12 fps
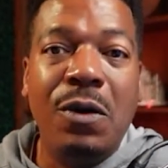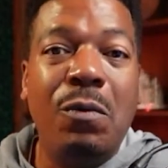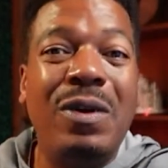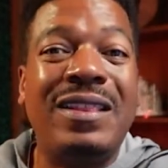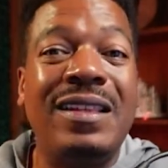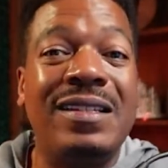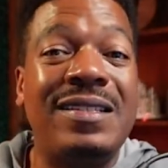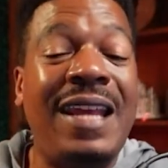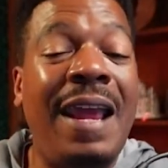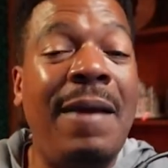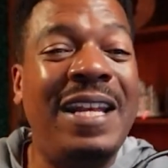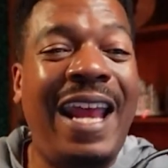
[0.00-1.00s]
with the
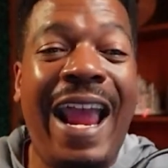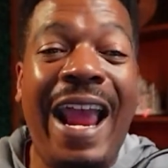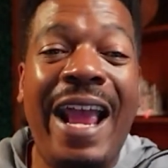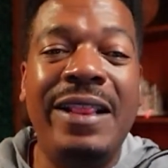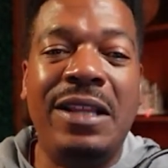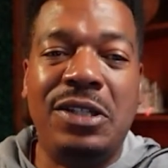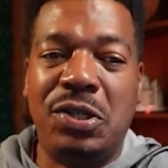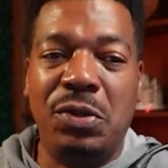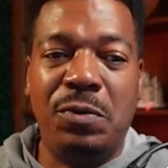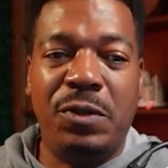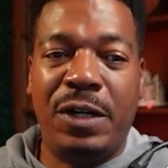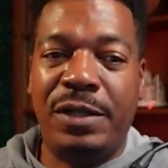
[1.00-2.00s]
salmon and the
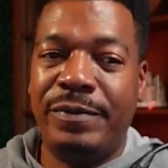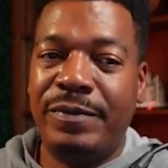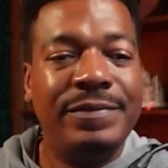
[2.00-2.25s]
tuna.